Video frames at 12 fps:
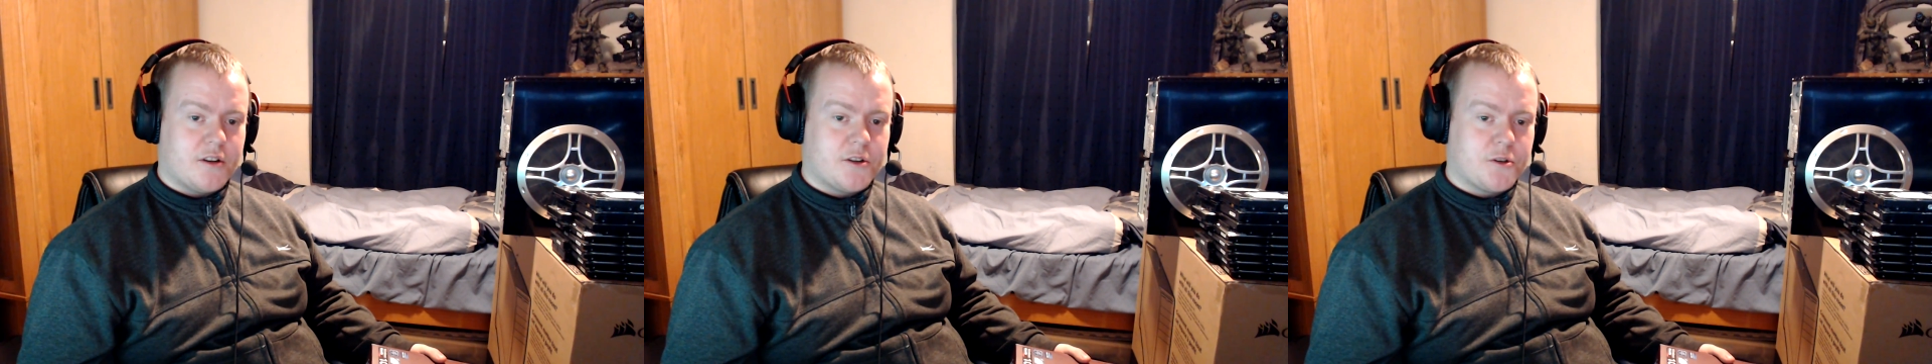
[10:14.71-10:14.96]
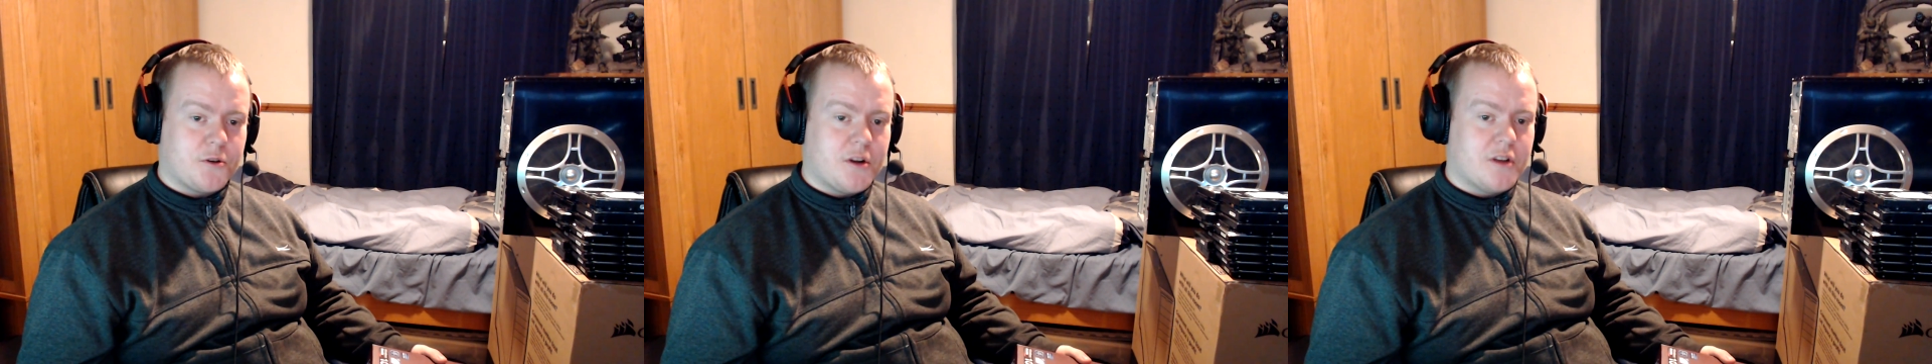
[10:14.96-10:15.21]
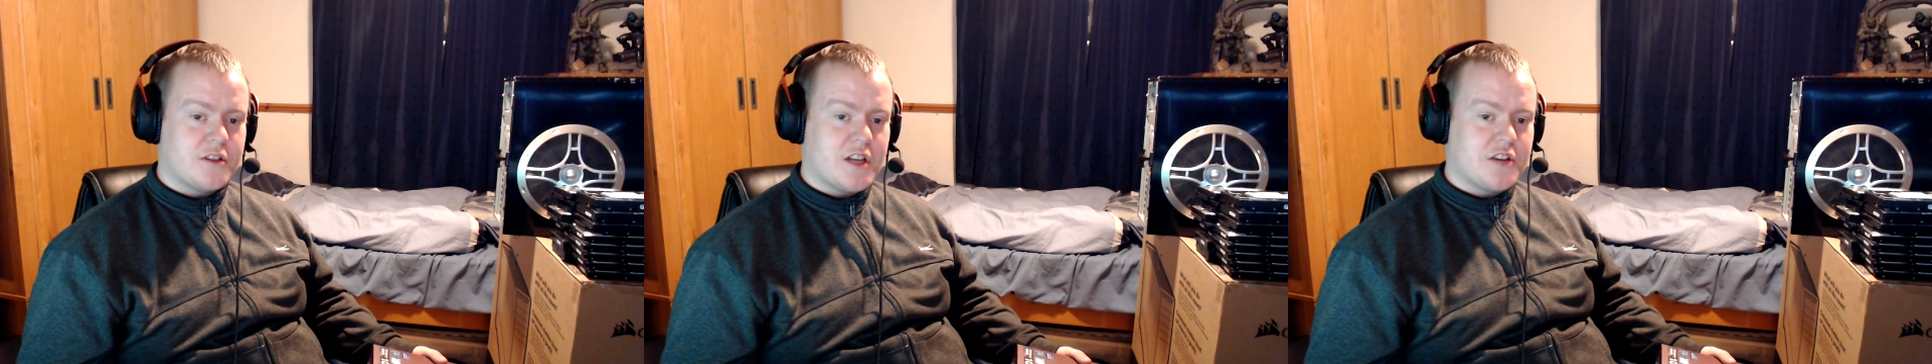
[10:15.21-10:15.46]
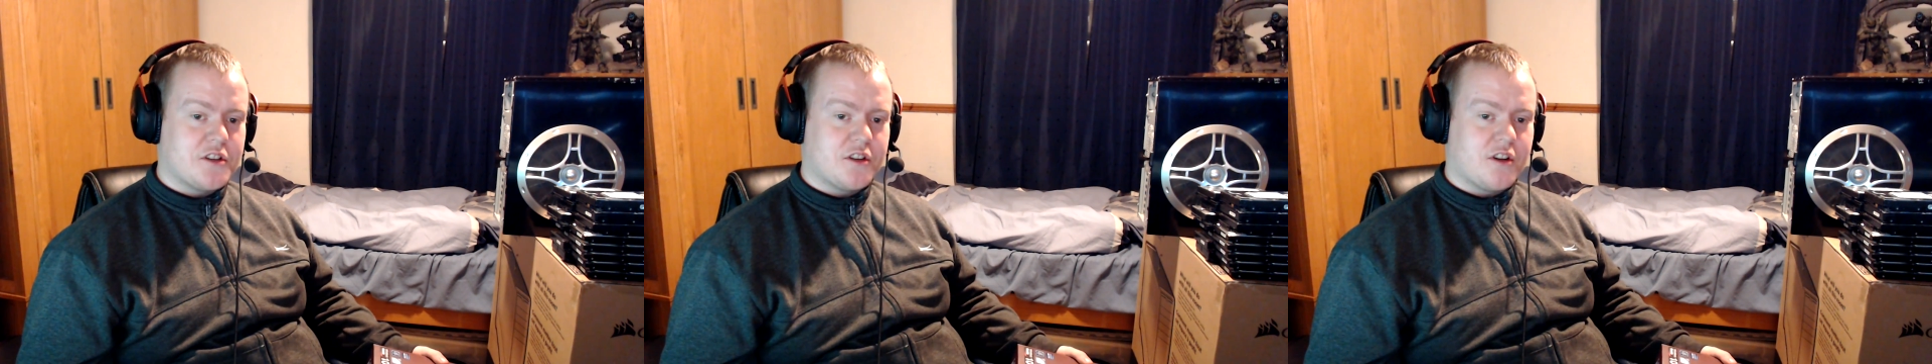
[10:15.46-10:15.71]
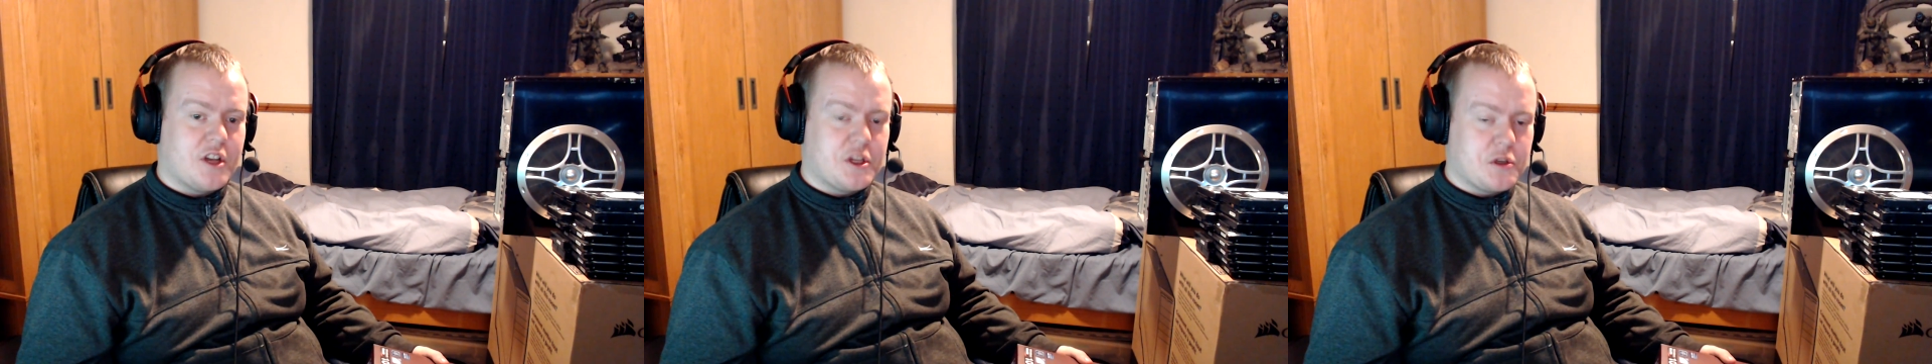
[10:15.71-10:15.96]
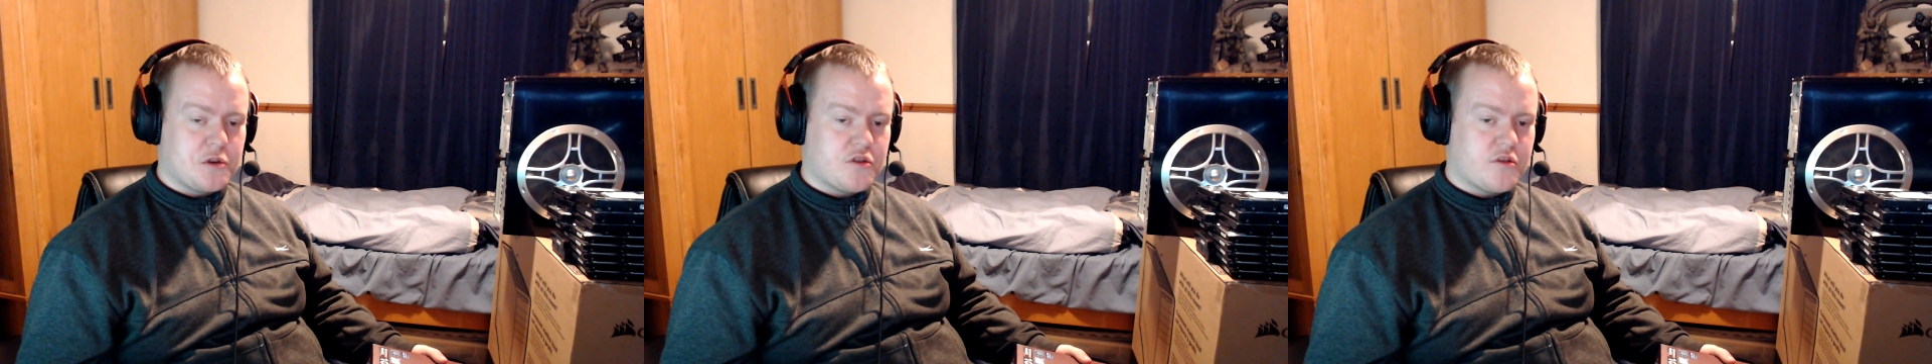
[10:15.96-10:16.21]
someone else actually got in
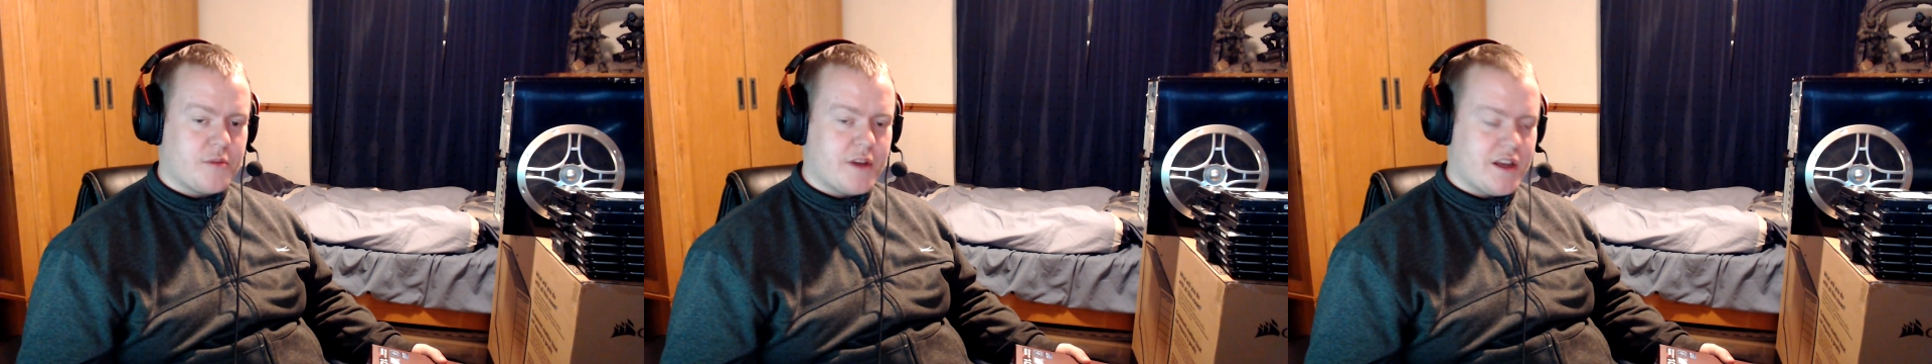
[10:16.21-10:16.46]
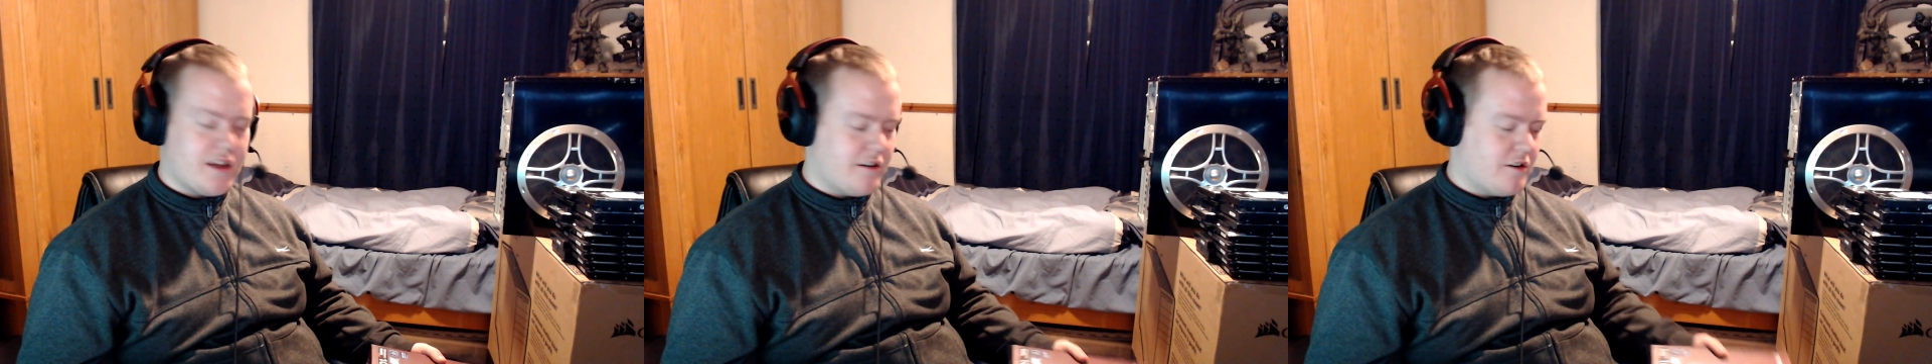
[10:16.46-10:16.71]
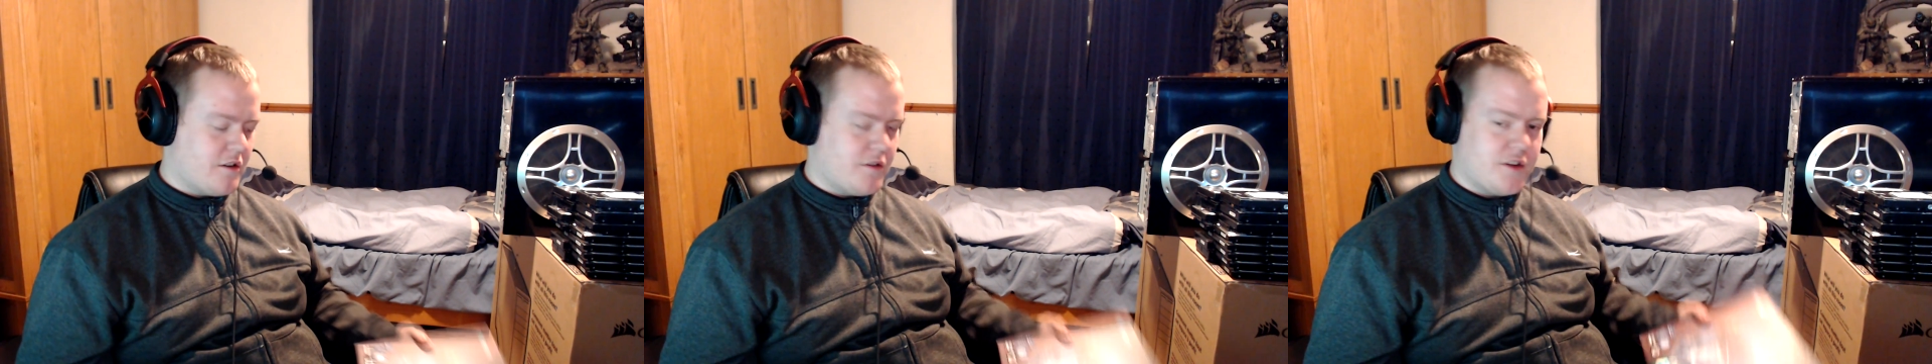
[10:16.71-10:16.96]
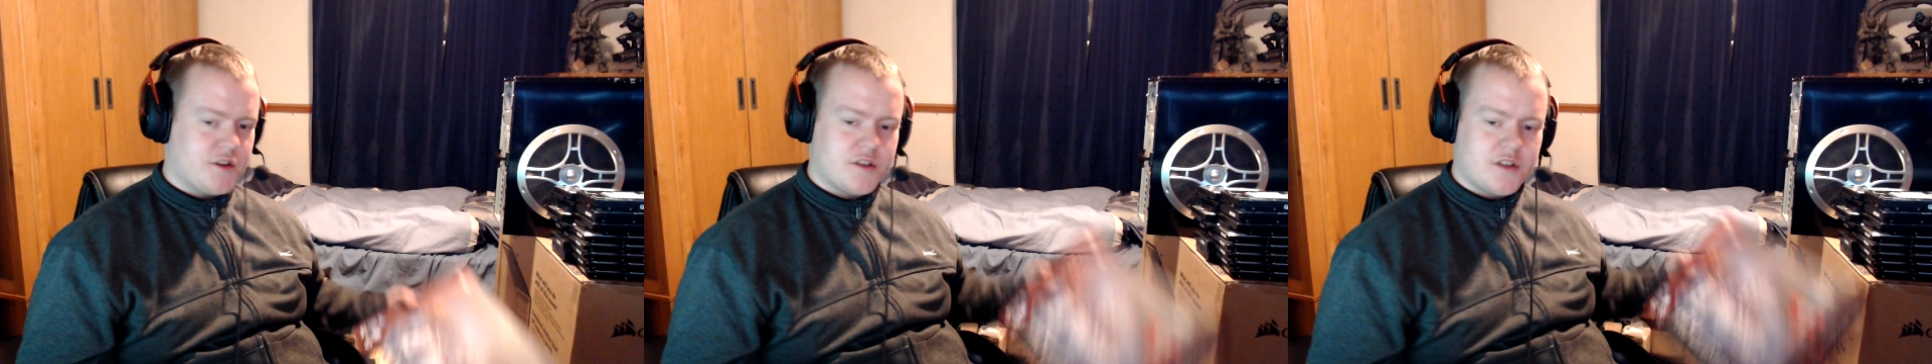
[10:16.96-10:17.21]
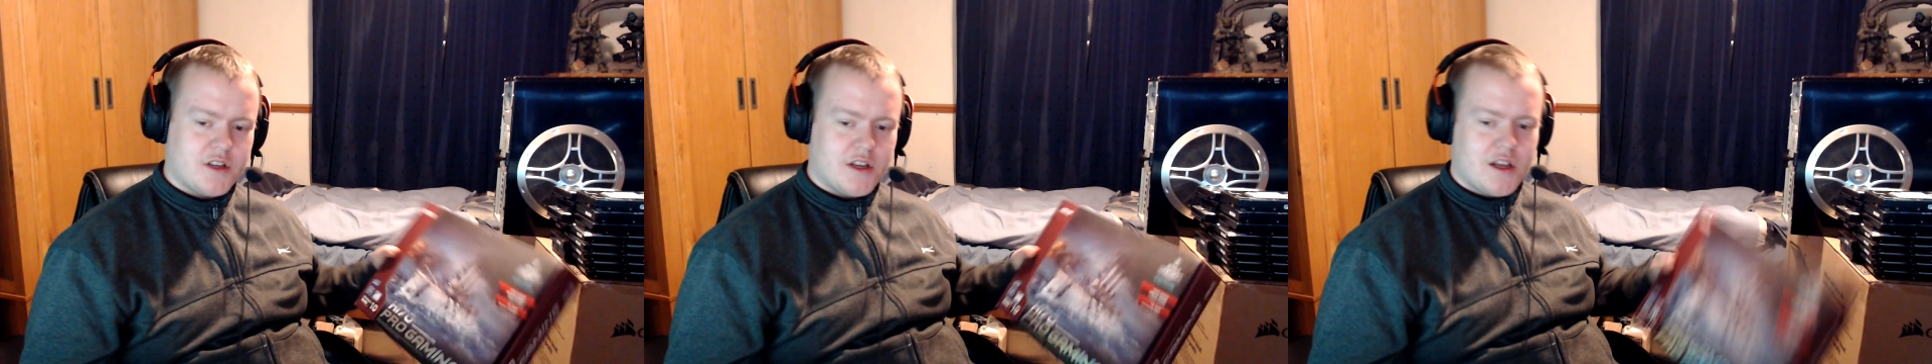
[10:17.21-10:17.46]
touch with me over this